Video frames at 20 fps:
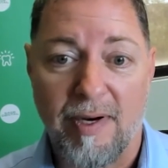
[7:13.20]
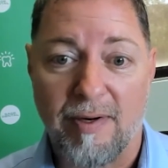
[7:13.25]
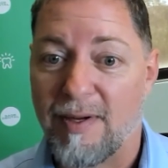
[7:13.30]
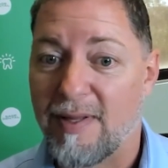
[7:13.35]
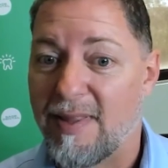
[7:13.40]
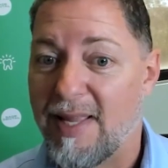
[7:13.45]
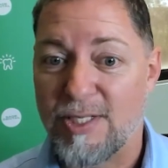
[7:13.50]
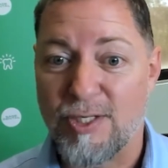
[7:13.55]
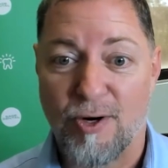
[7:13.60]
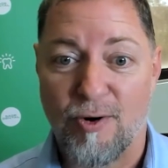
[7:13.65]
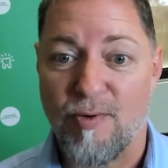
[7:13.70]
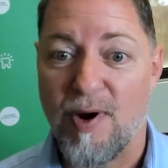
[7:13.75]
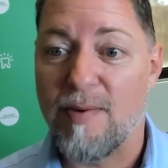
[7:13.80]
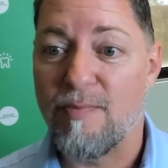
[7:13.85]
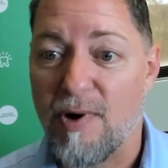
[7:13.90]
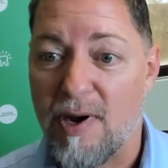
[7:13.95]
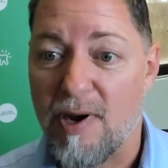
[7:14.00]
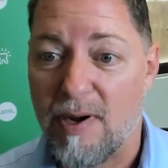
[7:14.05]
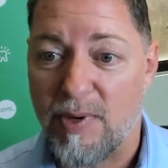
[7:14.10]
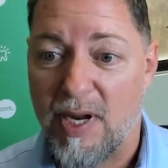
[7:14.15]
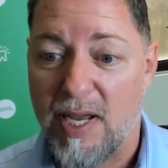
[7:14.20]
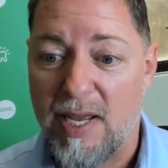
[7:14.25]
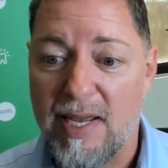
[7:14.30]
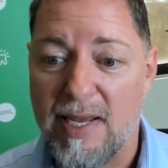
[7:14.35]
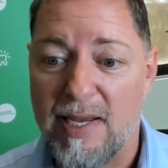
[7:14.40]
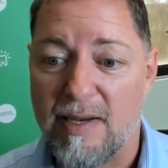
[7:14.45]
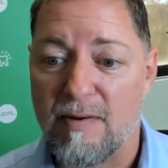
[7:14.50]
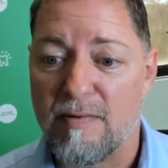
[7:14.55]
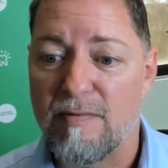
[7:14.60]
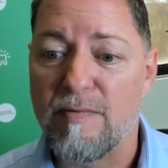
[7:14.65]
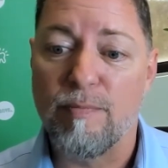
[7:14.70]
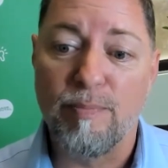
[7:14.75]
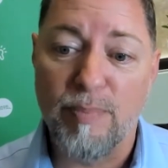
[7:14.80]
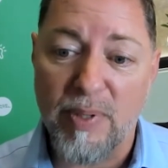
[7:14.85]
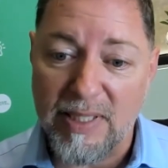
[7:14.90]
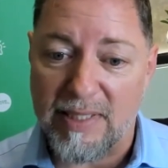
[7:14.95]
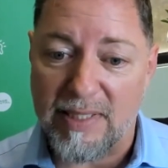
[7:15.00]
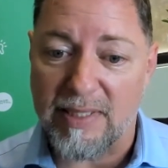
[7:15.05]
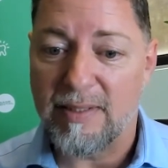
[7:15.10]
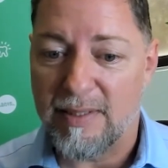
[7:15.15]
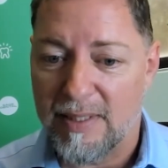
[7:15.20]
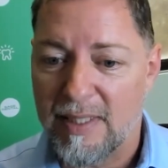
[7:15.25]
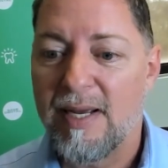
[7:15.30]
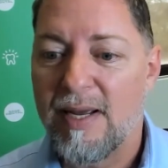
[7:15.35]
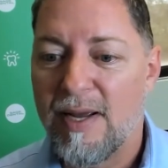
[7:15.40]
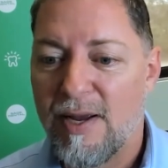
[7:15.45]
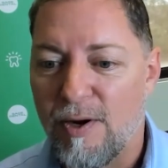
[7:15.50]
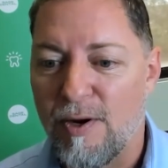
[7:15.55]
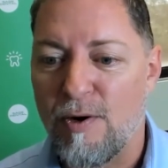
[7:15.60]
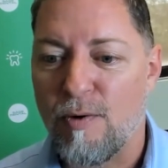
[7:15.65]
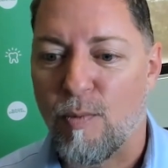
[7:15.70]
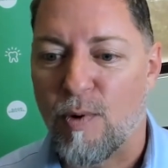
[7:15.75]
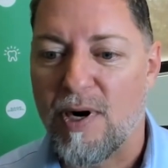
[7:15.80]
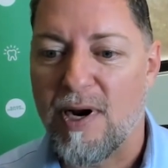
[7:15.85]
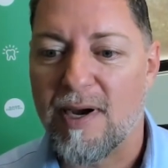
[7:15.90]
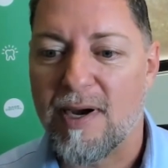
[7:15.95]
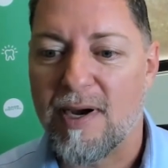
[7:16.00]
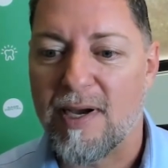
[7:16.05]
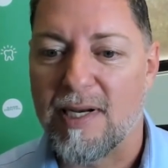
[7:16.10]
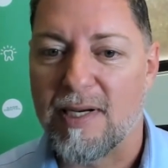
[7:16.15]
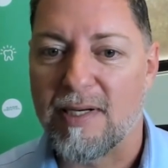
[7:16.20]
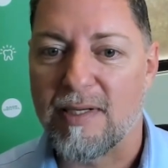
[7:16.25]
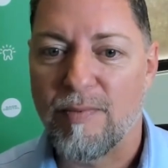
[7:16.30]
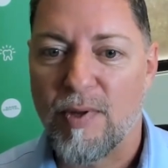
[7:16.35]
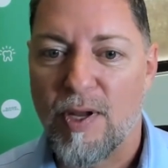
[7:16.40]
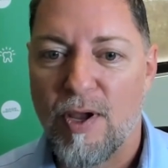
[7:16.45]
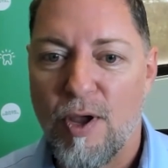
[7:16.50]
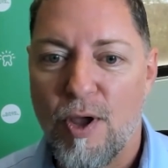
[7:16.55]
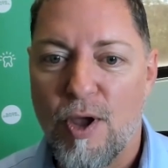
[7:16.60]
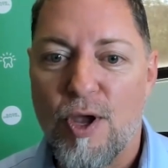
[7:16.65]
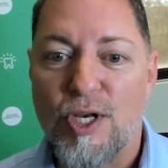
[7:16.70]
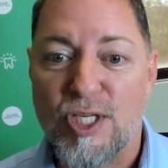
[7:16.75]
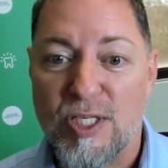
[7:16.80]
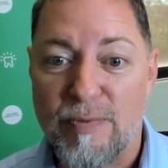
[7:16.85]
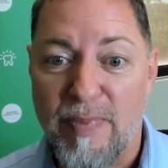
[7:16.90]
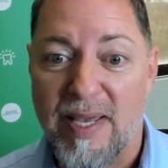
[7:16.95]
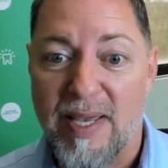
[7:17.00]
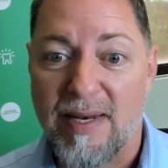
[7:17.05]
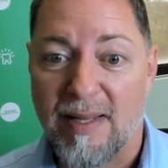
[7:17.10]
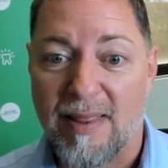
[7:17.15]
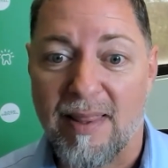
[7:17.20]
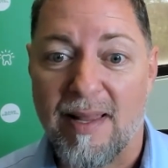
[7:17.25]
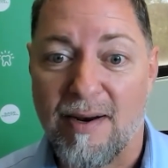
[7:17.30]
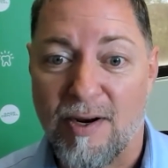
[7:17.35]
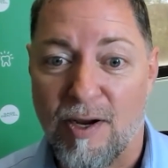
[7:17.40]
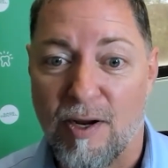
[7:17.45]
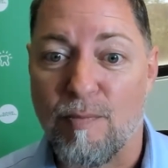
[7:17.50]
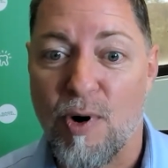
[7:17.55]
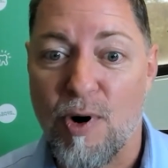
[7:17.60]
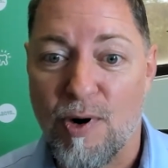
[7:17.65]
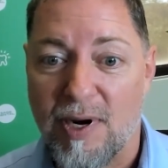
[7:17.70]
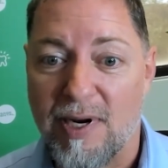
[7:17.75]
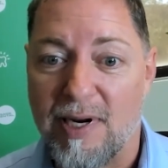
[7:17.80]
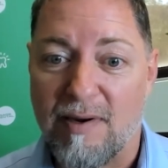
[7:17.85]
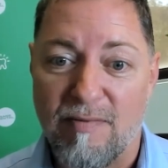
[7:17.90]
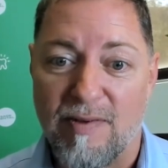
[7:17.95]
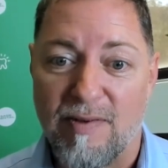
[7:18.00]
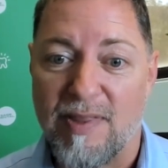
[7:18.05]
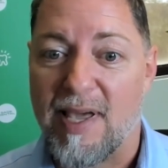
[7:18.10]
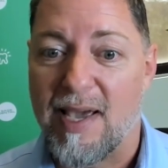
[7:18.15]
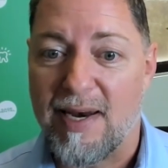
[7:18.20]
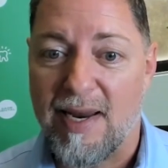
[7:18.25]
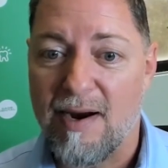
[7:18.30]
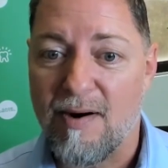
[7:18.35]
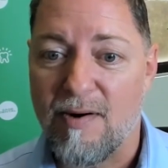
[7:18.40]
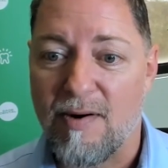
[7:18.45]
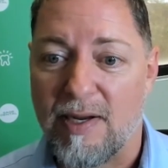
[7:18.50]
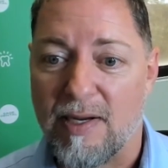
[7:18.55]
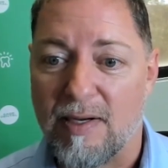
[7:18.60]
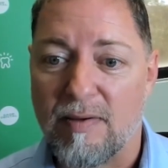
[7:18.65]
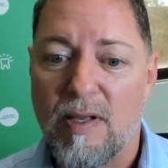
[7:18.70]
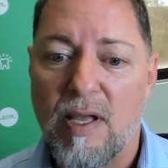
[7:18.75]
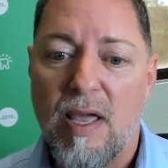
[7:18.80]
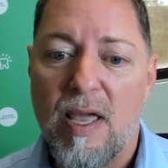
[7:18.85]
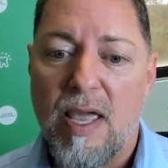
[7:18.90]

that's a great problem to have, but we're not going to spend a lot on marketing for that area.